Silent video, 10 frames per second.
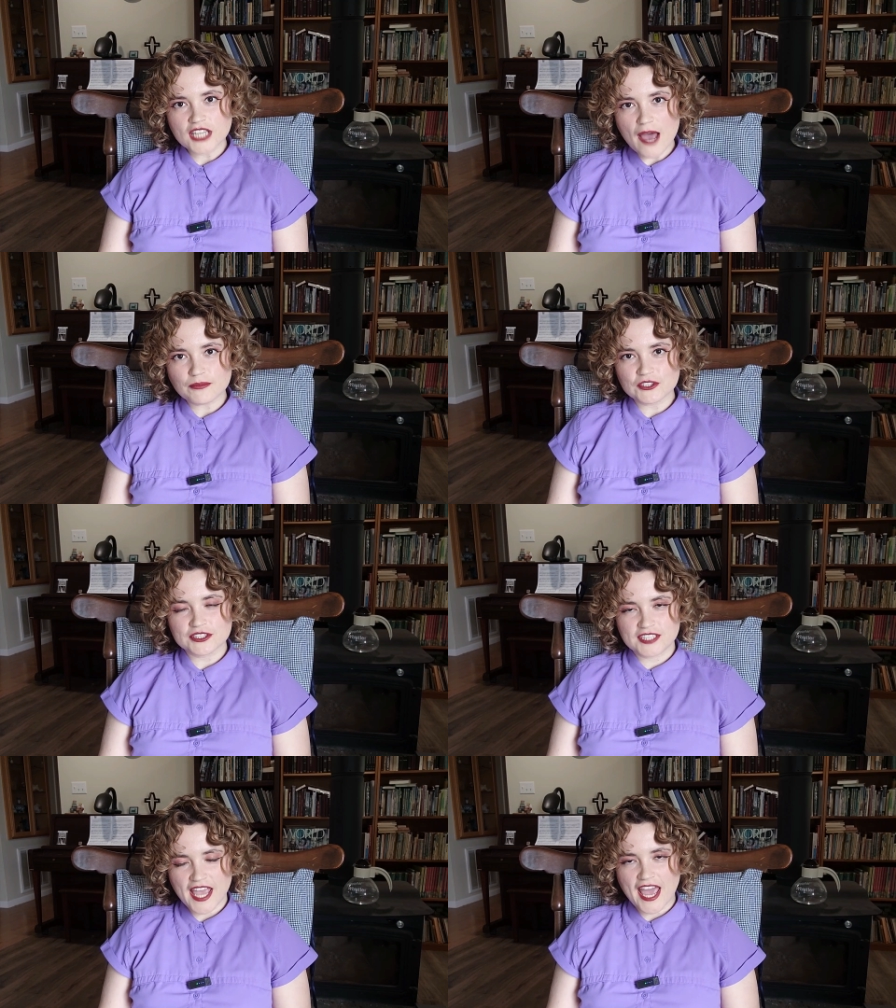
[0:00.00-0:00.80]
chapter
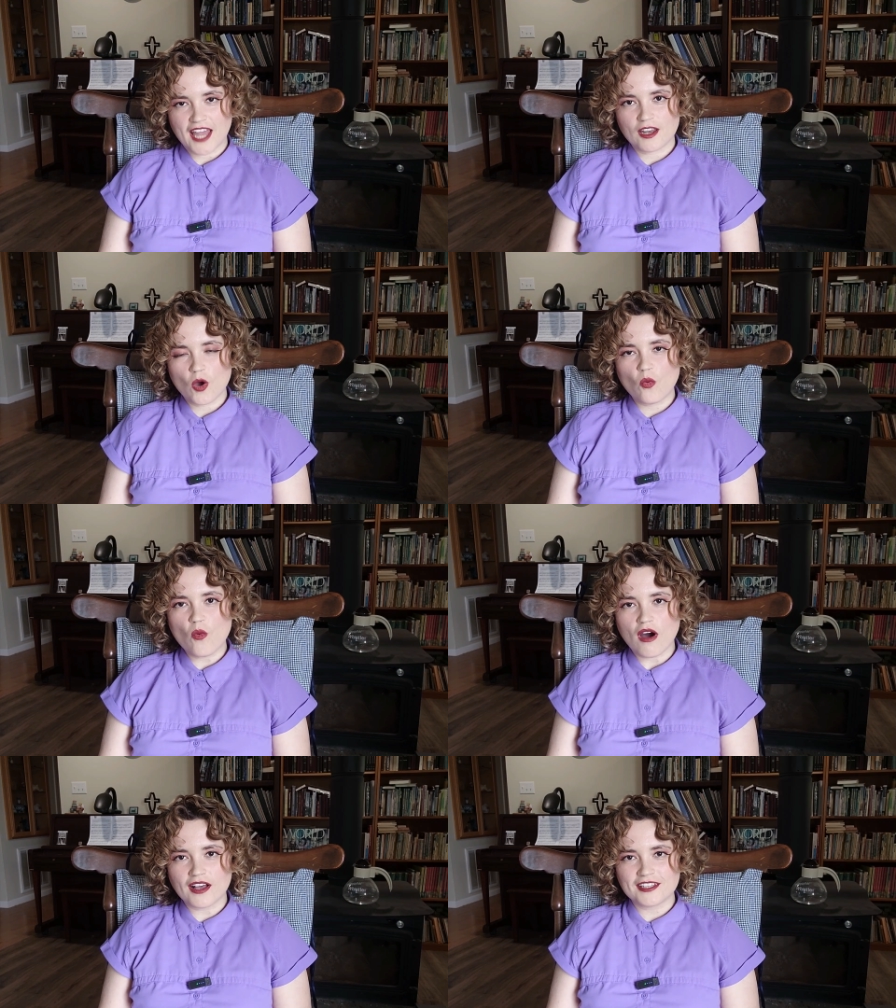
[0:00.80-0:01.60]
10
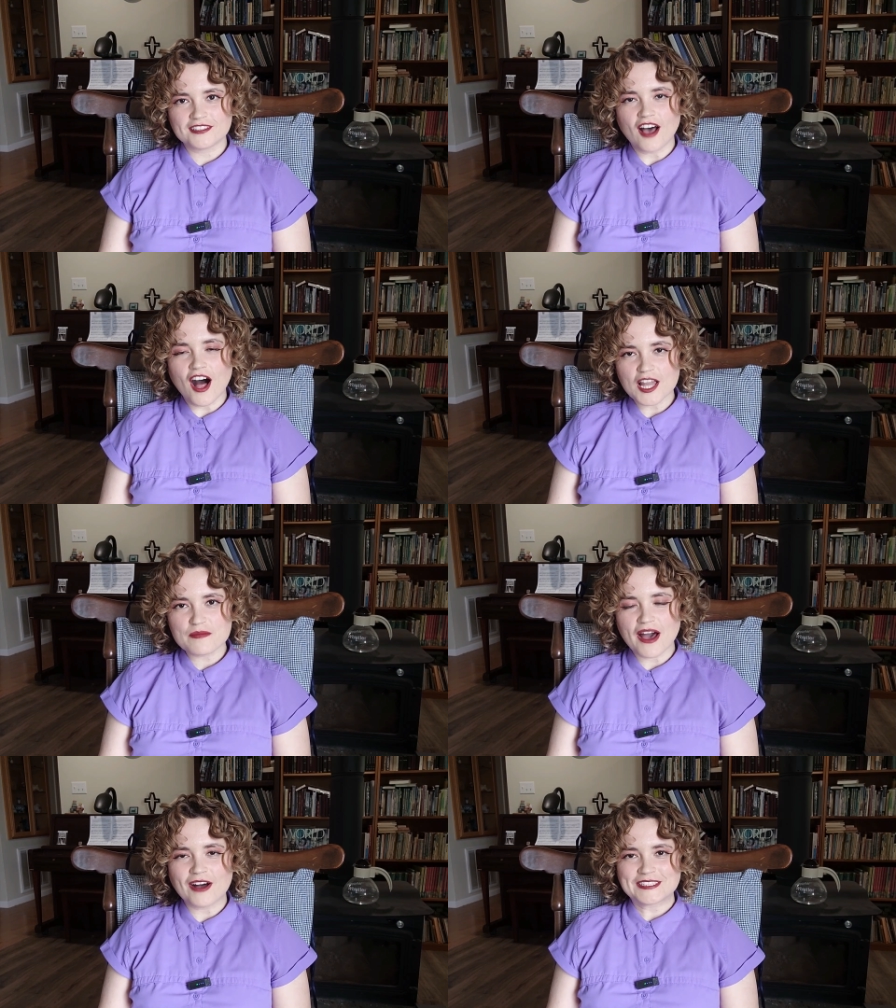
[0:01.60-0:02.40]
was all
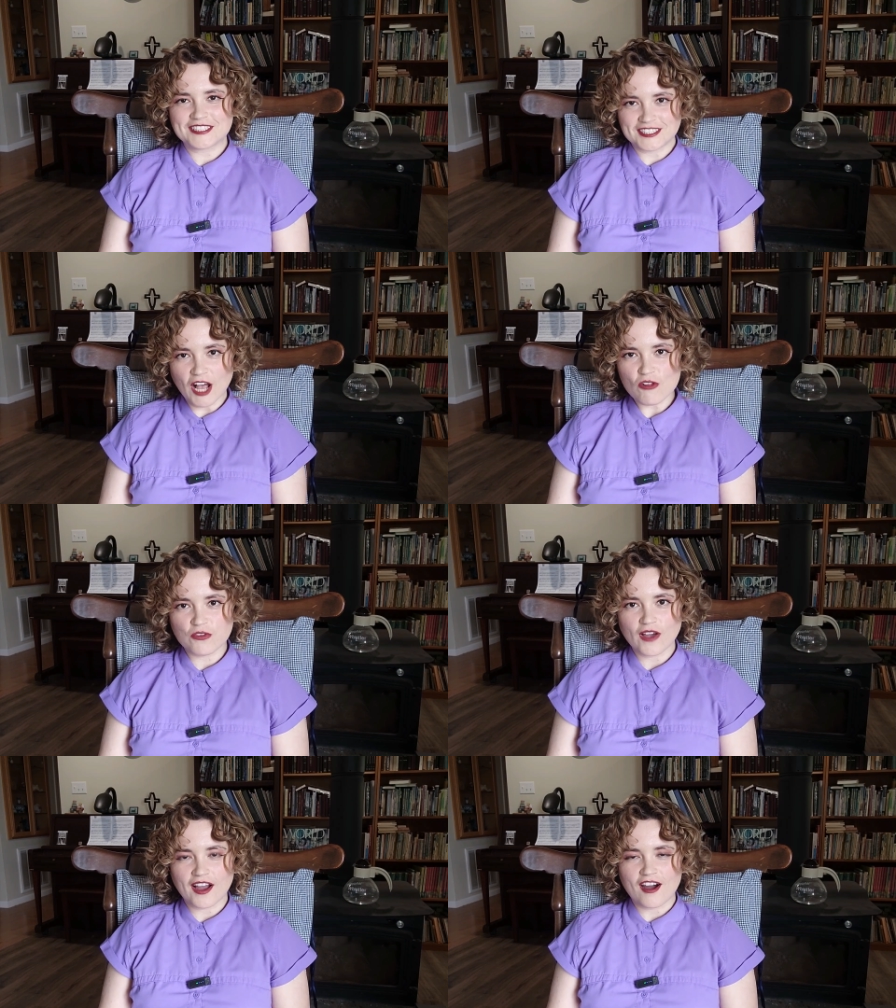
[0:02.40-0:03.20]
about
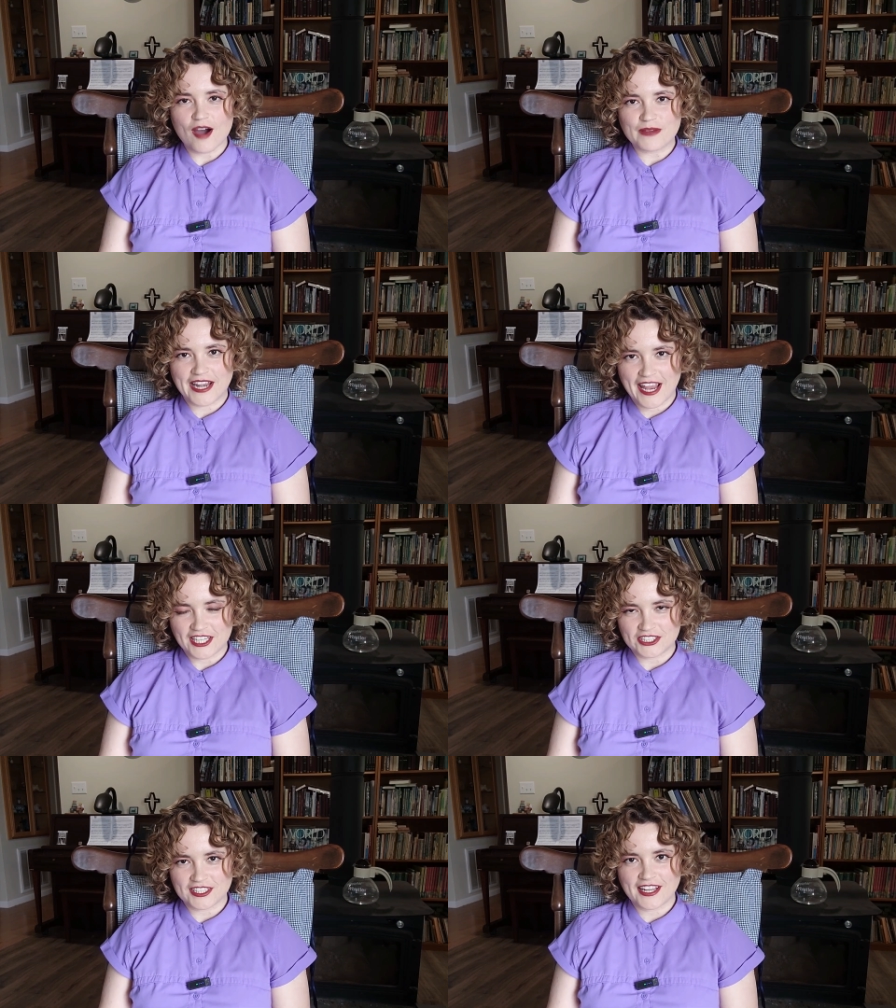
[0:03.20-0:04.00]
self
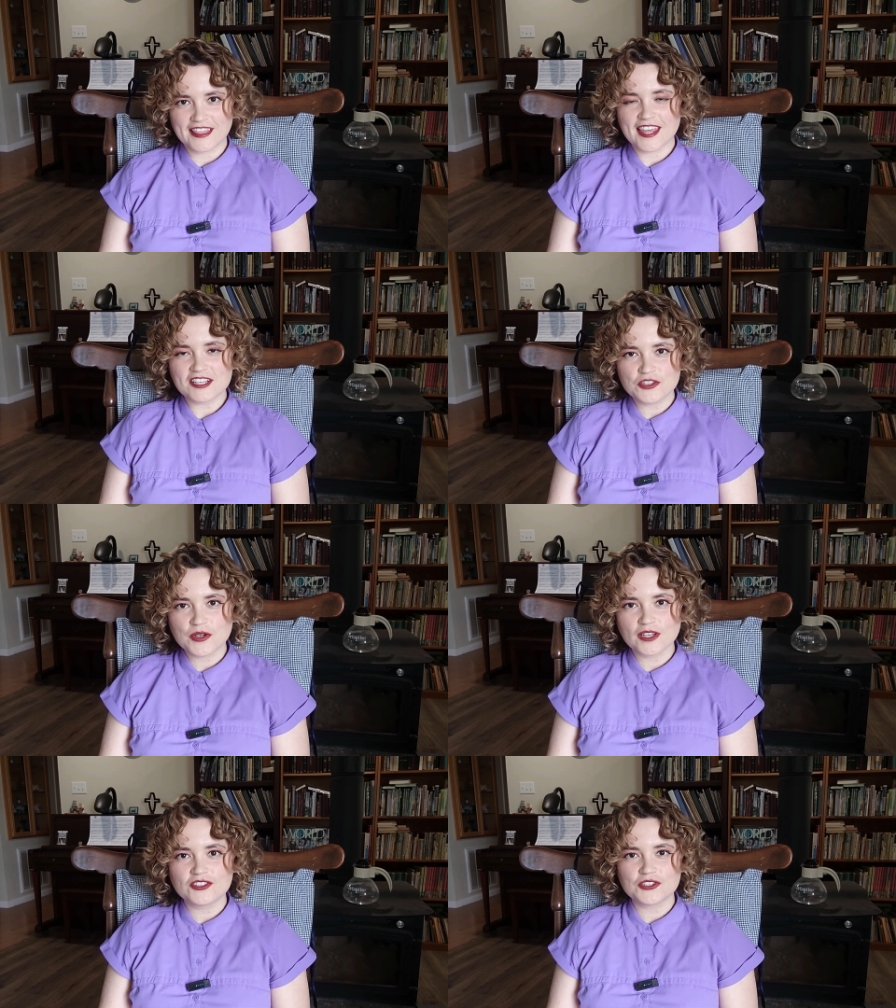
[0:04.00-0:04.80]
accommodation and things you
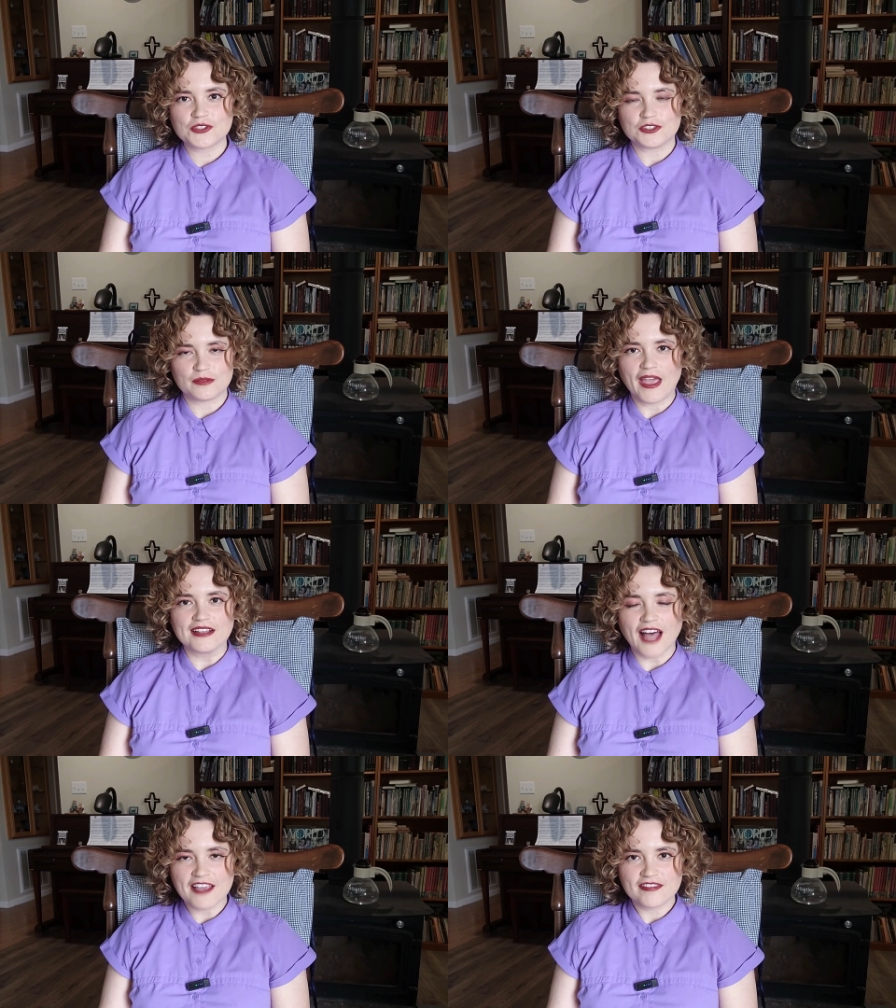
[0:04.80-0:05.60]
can do to
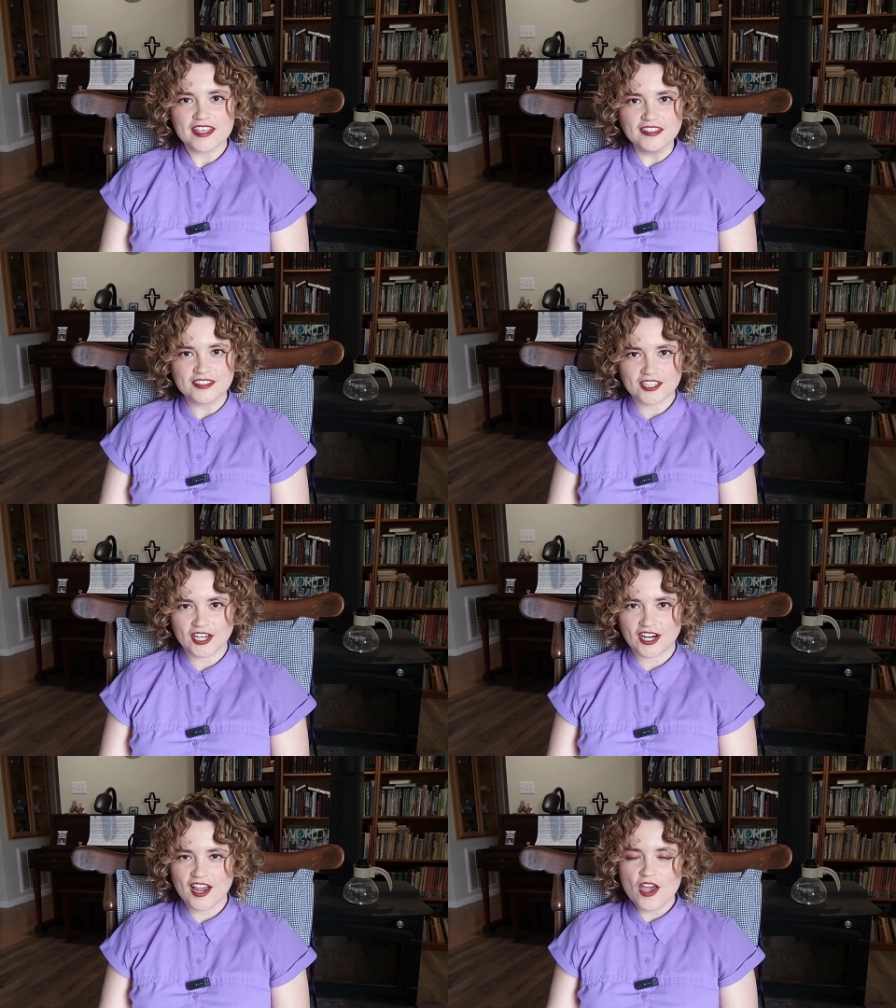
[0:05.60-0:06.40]
make life
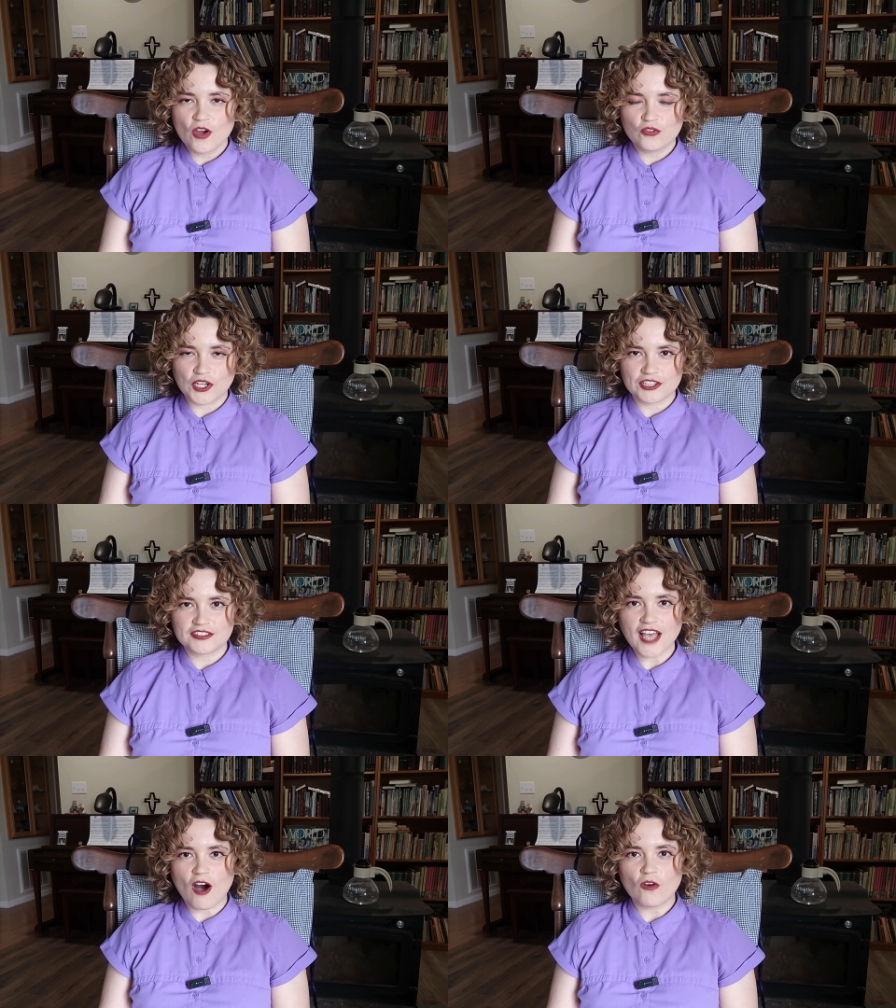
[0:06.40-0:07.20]
easier for
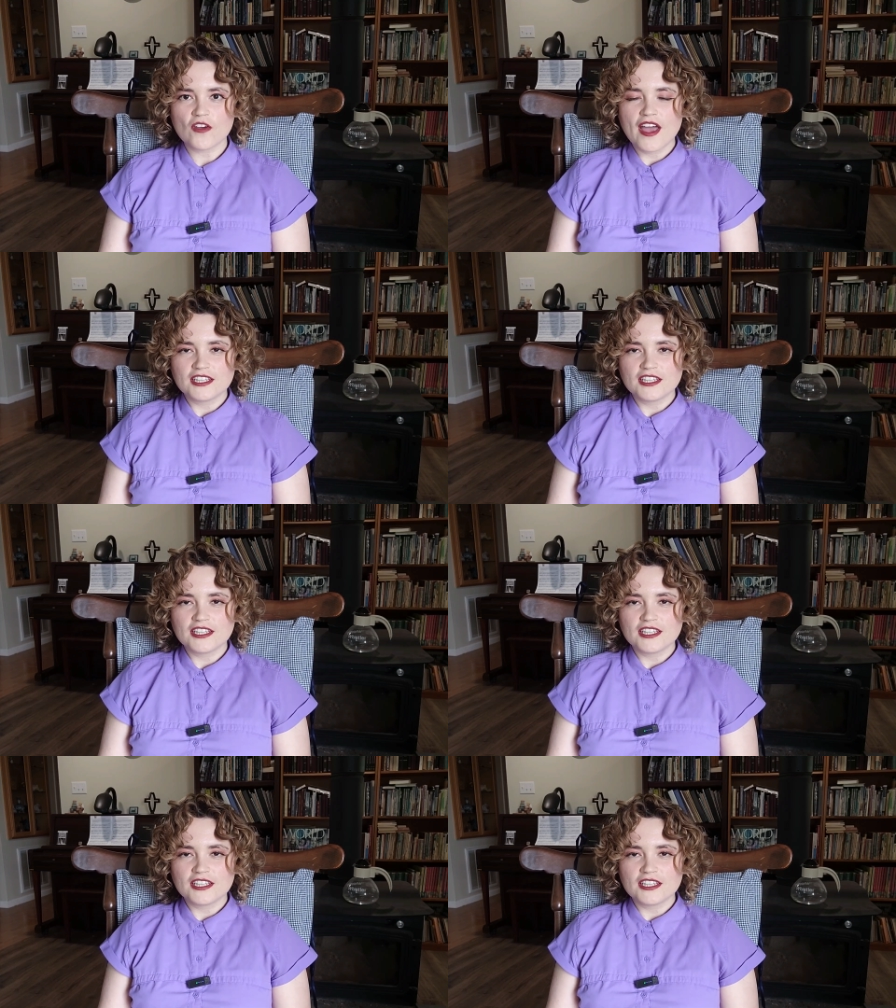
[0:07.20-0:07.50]
yourself.